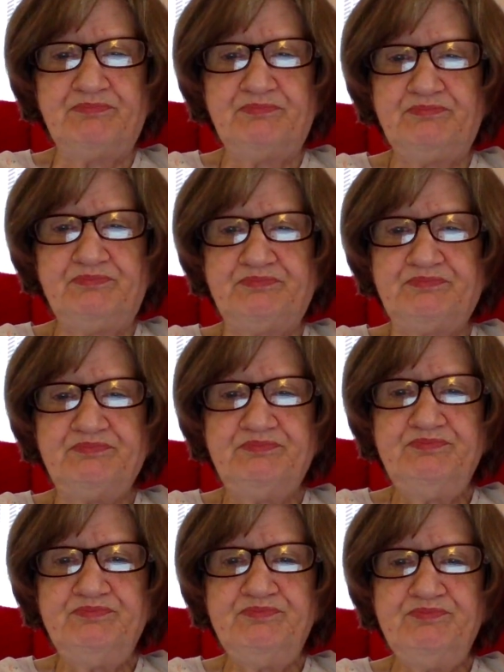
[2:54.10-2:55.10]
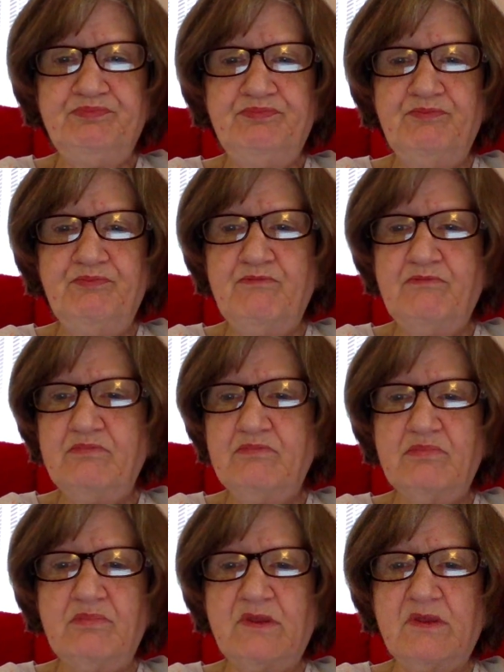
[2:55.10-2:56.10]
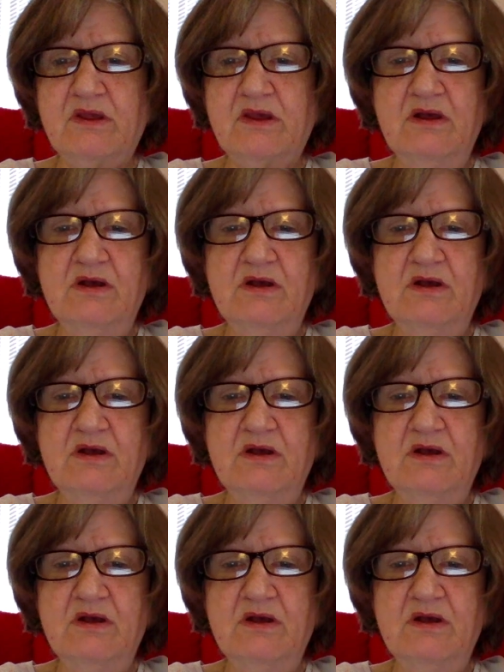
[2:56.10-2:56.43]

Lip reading: Nothing is said.